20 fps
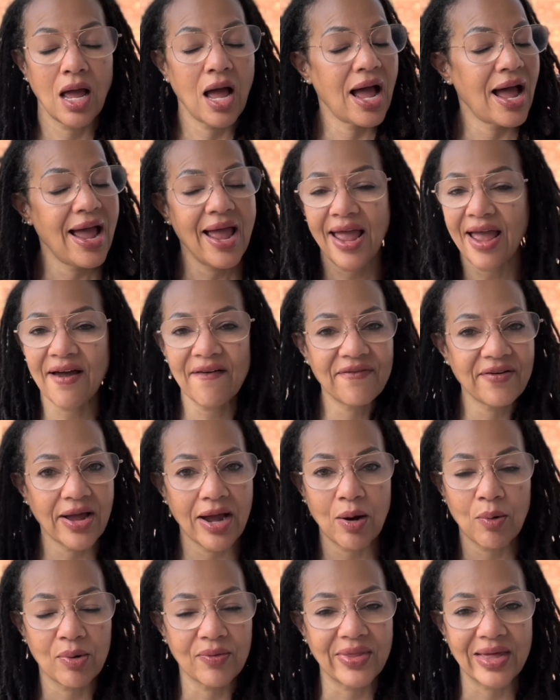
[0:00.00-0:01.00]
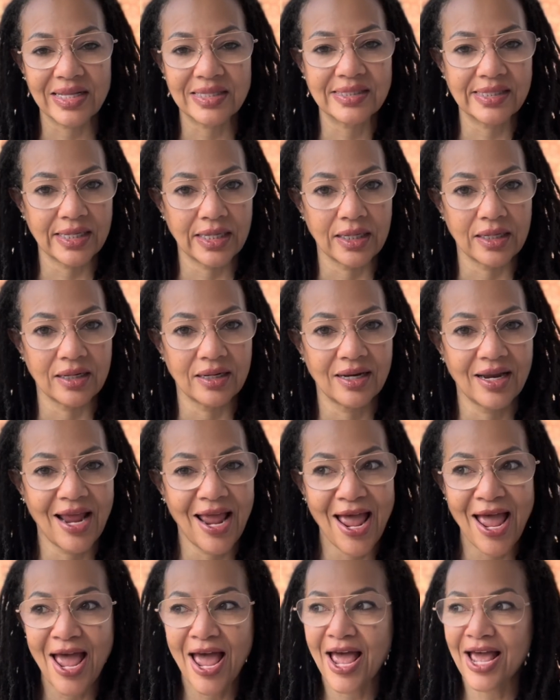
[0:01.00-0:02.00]
A half hour, that's it.
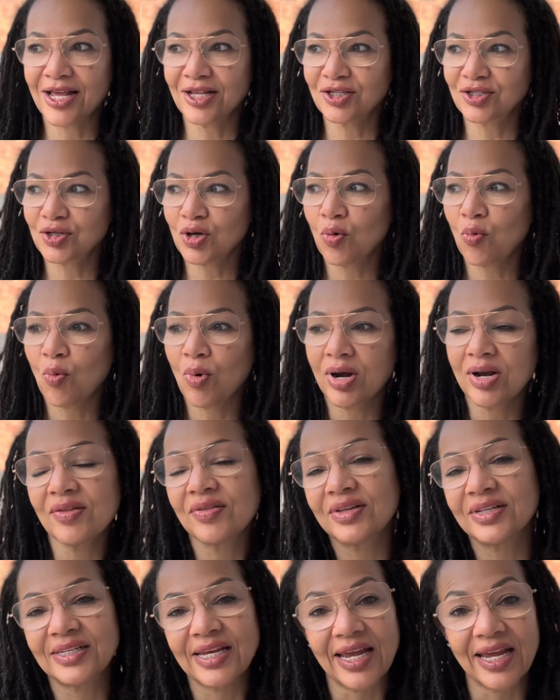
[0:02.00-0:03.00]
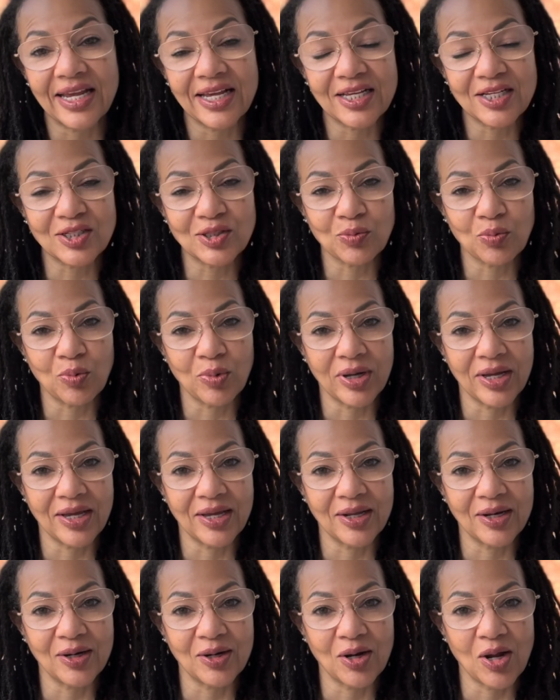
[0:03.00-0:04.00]
And so one of the days
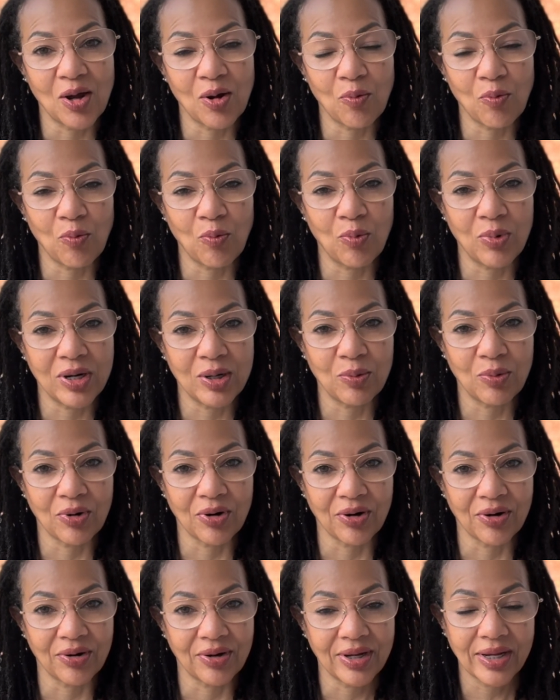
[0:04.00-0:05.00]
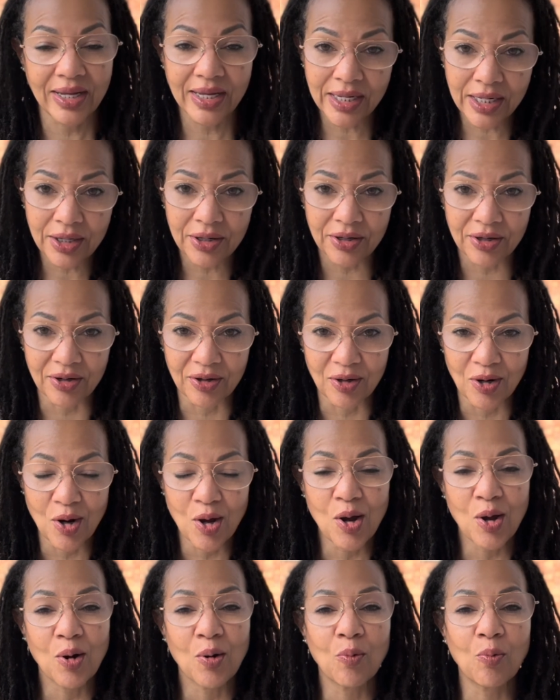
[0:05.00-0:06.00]
when we were here,
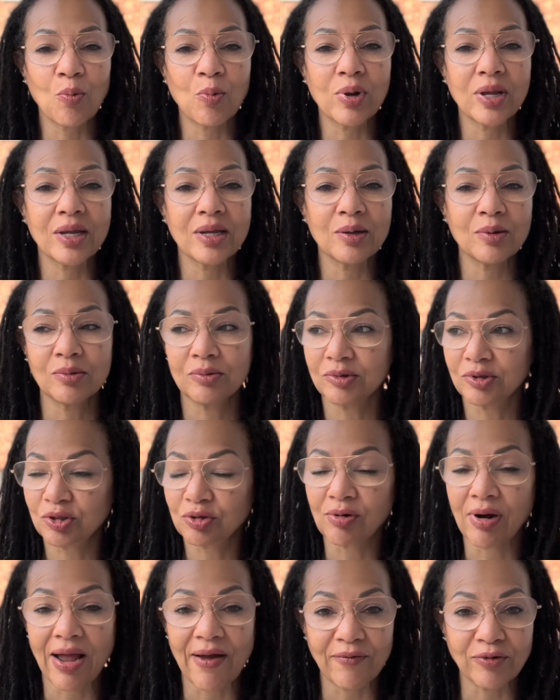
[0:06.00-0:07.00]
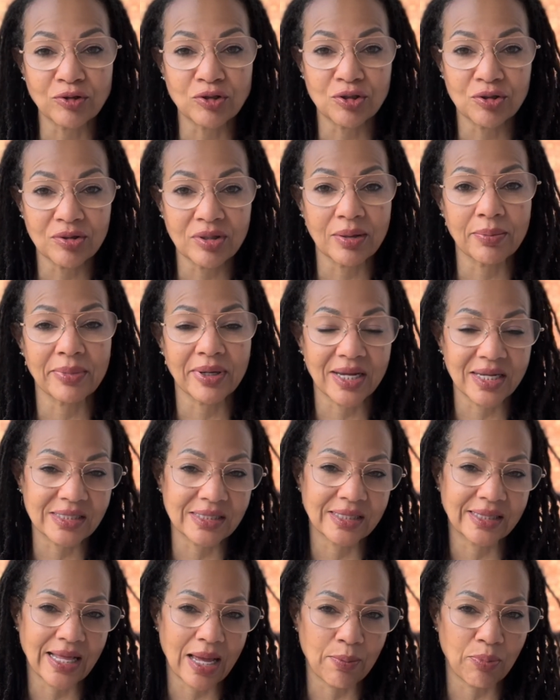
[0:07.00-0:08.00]
we traveled to them because
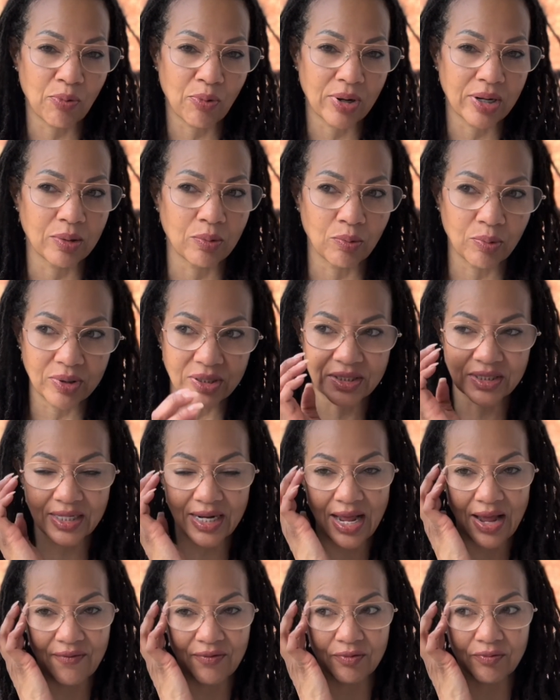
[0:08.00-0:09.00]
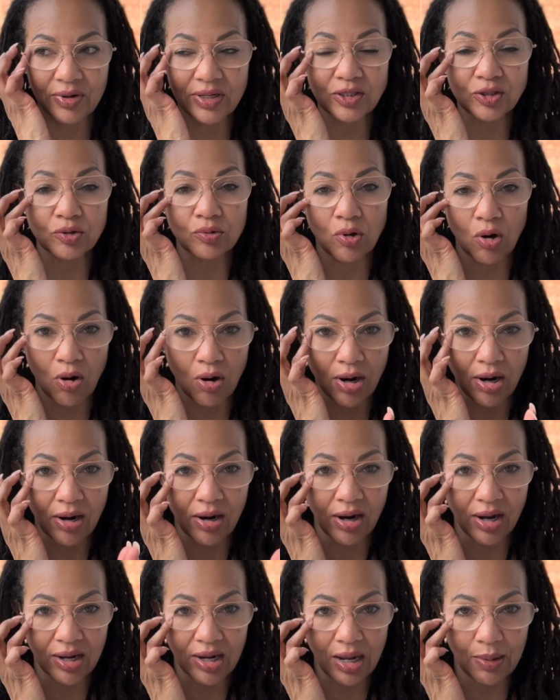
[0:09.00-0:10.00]
at that point we did have a rental
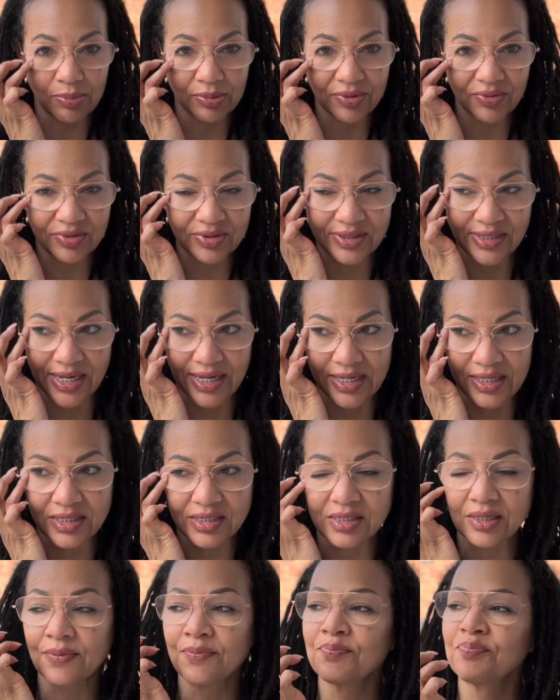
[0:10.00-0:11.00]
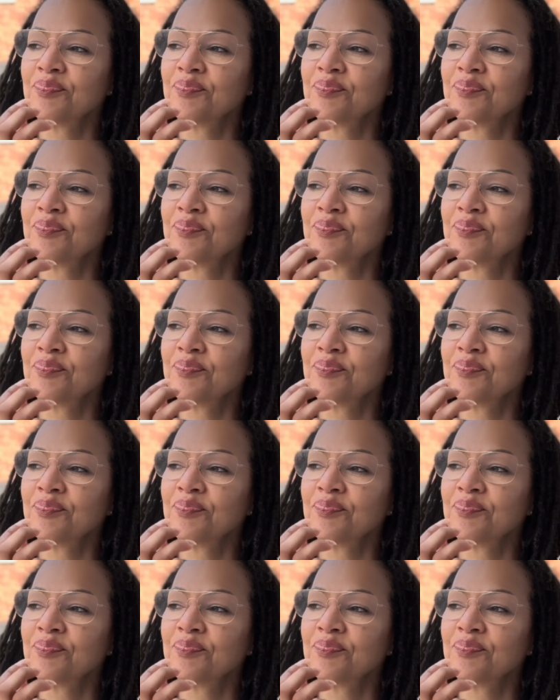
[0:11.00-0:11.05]
car a couple of the days.